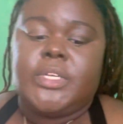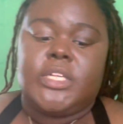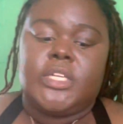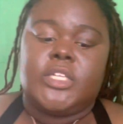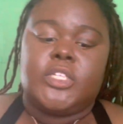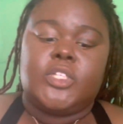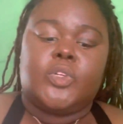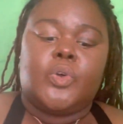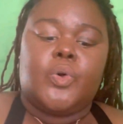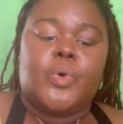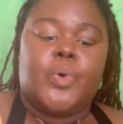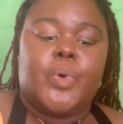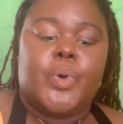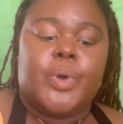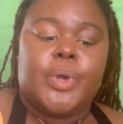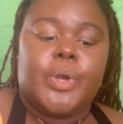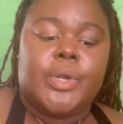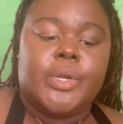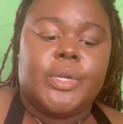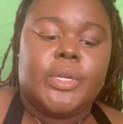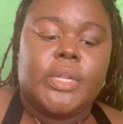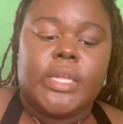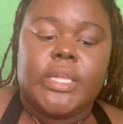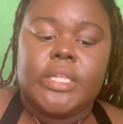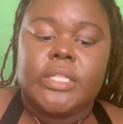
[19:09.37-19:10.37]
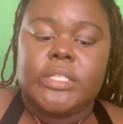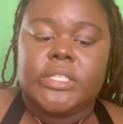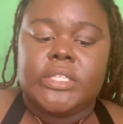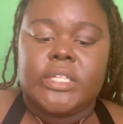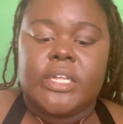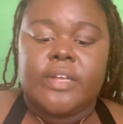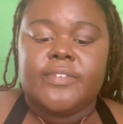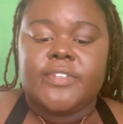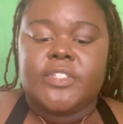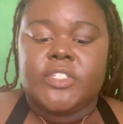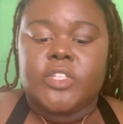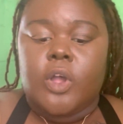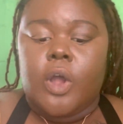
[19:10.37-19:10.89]
discord, getting
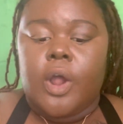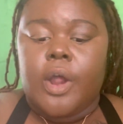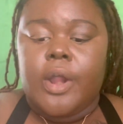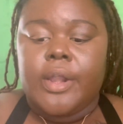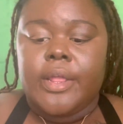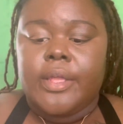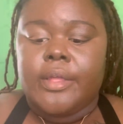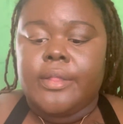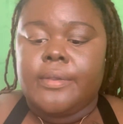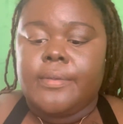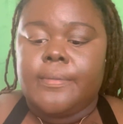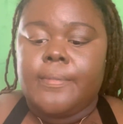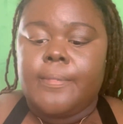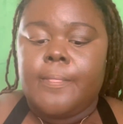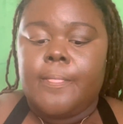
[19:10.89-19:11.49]
stuff started.